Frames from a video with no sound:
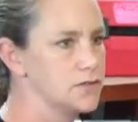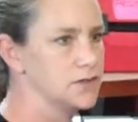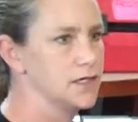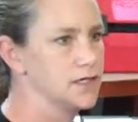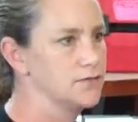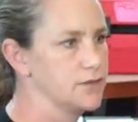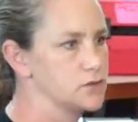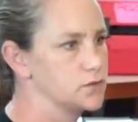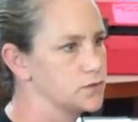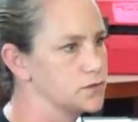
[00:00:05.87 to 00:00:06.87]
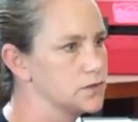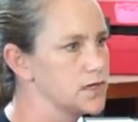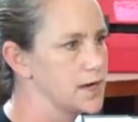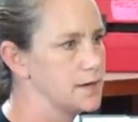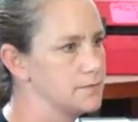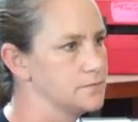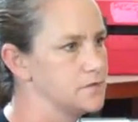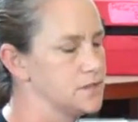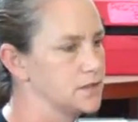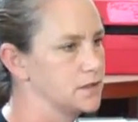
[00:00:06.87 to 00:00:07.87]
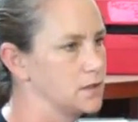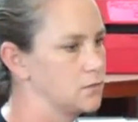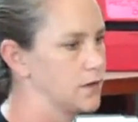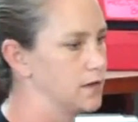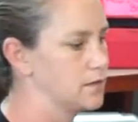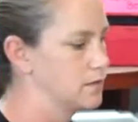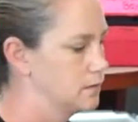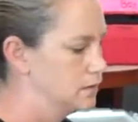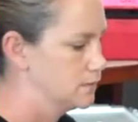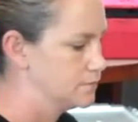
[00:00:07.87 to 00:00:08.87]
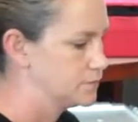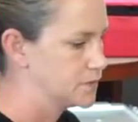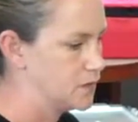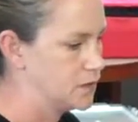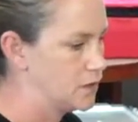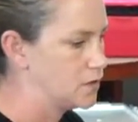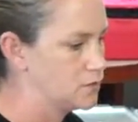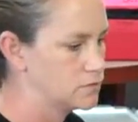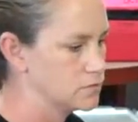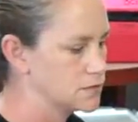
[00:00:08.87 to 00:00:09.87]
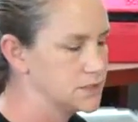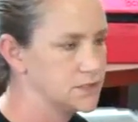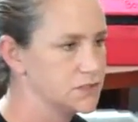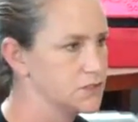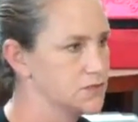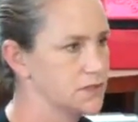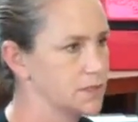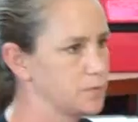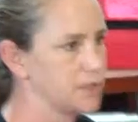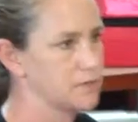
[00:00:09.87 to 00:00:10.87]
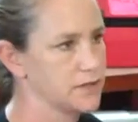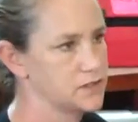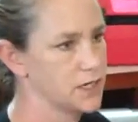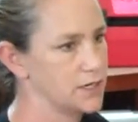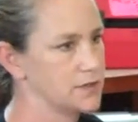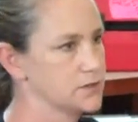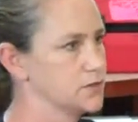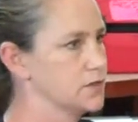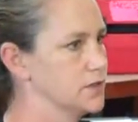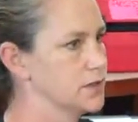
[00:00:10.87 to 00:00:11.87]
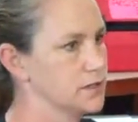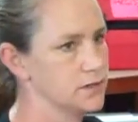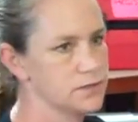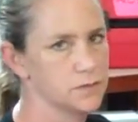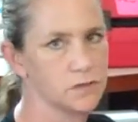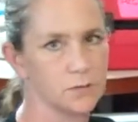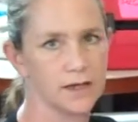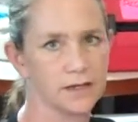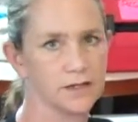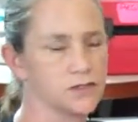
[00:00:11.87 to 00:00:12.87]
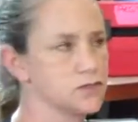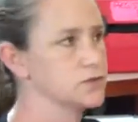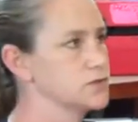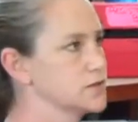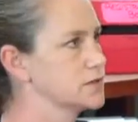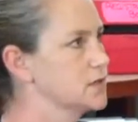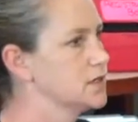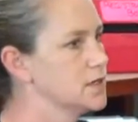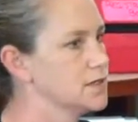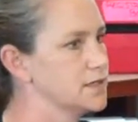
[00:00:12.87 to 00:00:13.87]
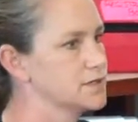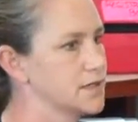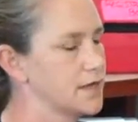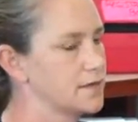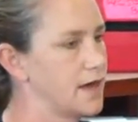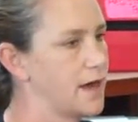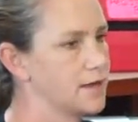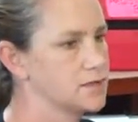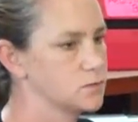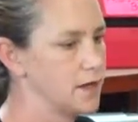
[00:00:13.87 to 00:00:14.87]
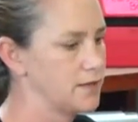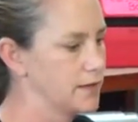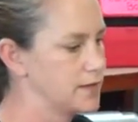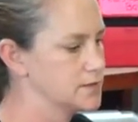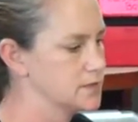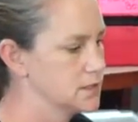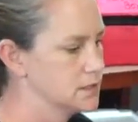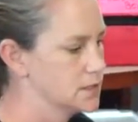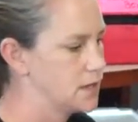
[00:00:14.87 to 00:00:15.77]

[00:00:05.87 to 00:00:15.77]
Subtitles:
to the individual, dealing with, you know, conditions like plantar fasciitis or iliotibial band issues and things like that, as well as